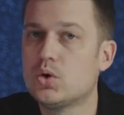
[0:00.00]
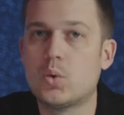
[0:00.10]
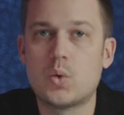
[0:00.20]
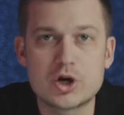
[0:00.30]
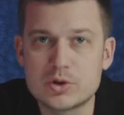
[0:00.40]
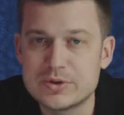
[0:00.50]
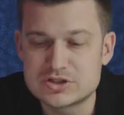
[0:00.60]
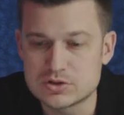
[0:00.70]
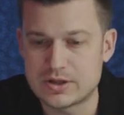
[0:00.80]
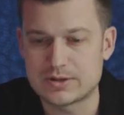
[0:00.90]
What are we
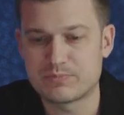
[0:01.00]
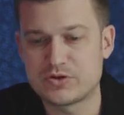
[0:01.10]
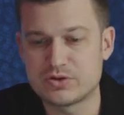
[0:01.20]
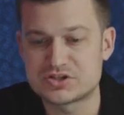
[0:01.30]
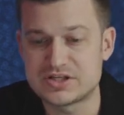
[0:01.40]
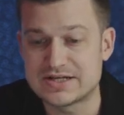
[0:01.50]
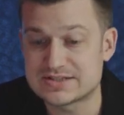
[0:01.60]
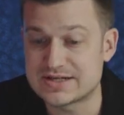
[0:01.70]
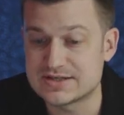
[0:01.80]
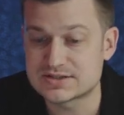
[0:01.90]
doing? You'll see it
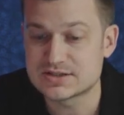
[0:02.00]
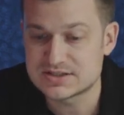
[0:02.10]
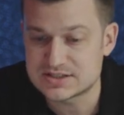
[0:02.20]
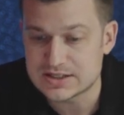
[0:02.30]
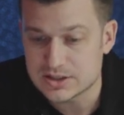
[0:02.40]
says C